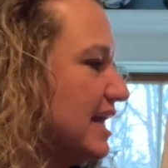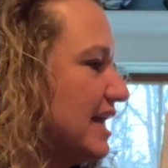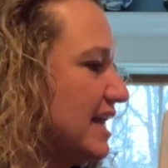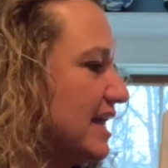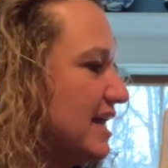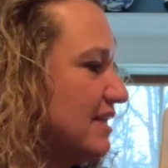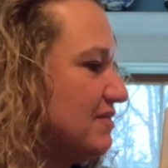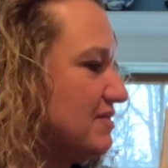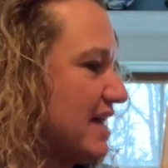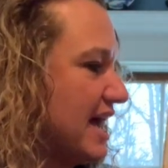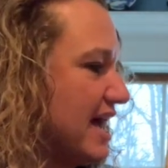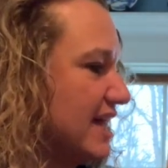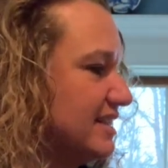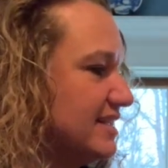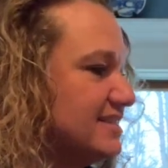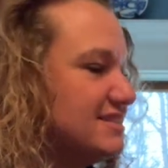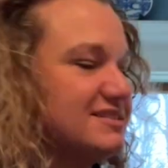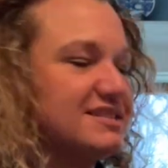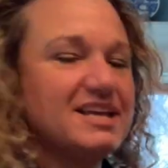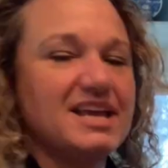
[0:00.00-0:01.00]
And that
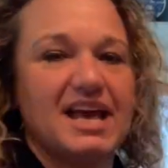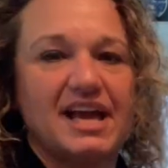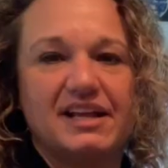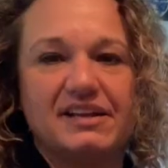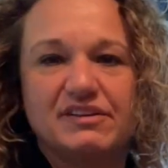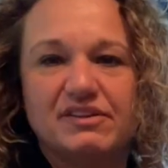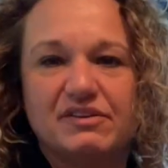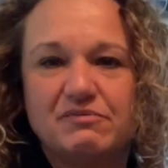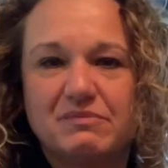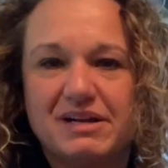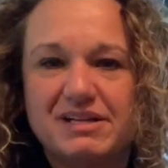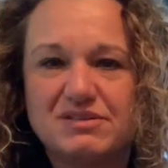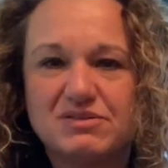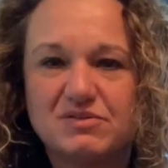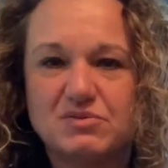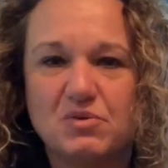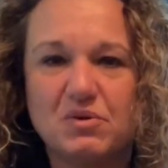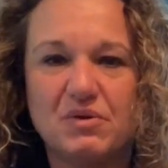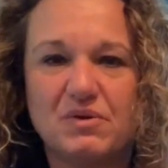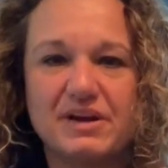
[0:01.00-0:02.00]
is the end of my
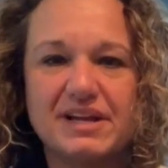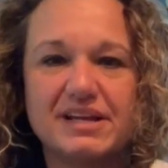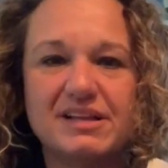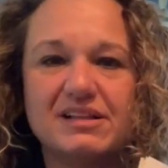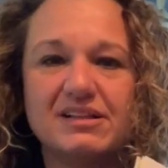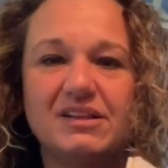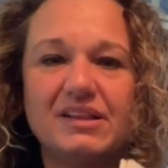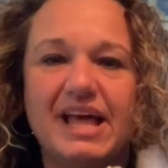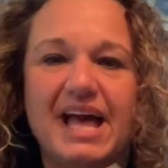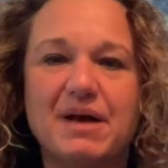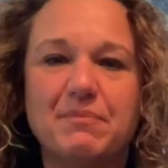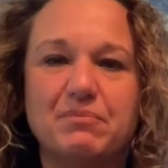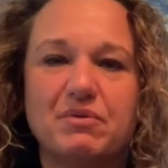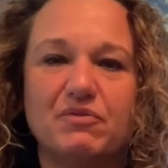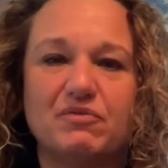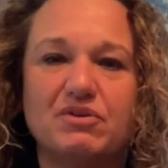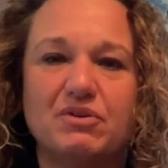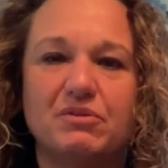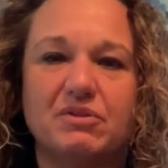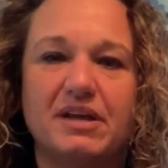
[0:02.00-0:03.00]
story. Clap
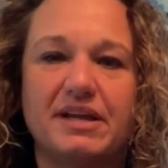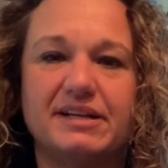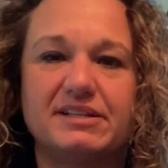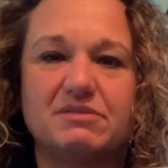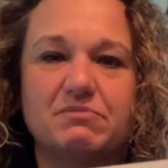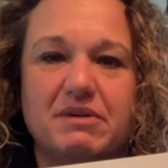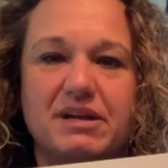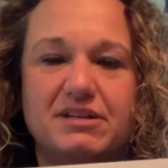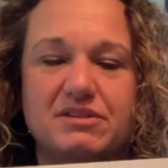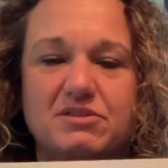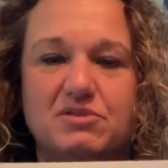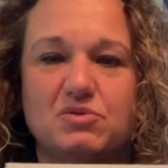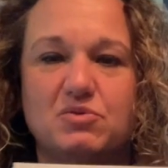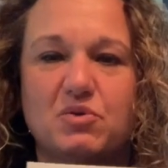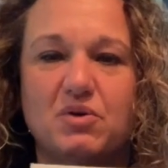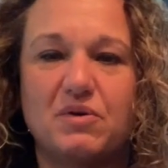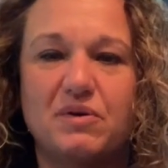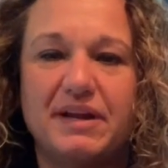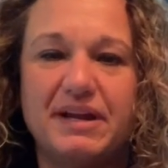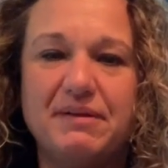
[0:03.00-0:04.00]
if you liked my
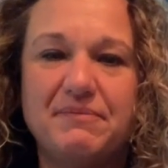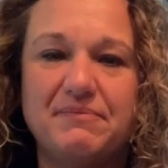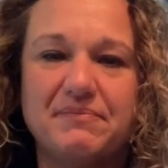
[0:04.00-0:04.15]
story.